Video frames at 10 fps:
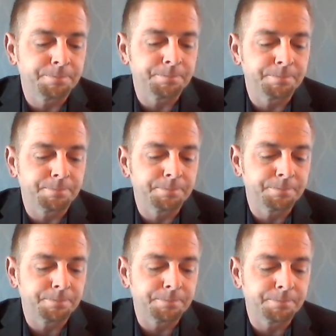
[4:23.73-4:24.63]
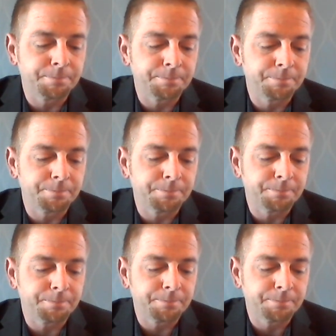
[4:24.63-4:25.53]

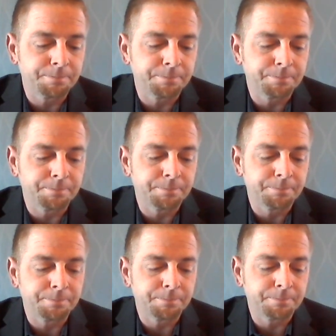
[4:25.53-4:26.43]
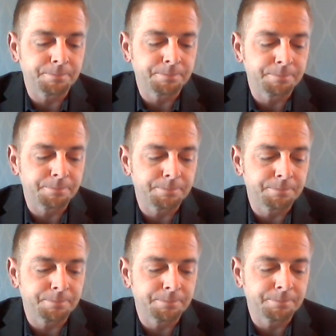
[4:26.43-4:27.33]

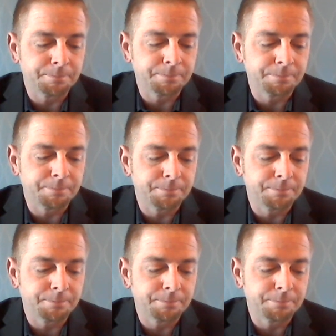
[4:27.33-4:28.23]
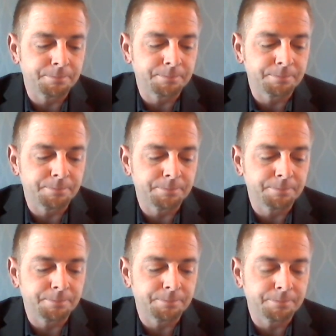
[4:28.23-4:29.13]

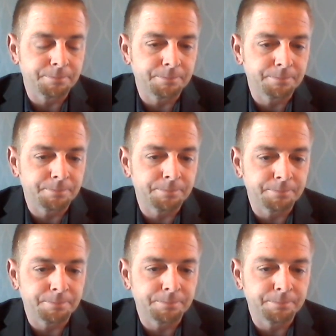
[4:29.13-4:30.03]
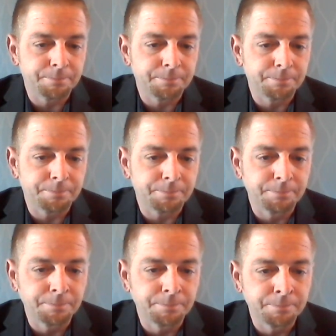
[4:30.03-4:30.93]

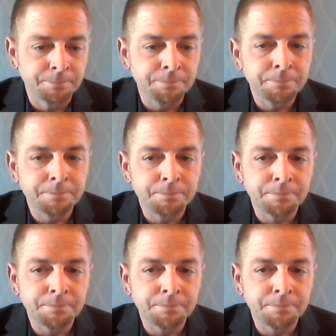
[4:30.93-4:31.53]
(not speaking)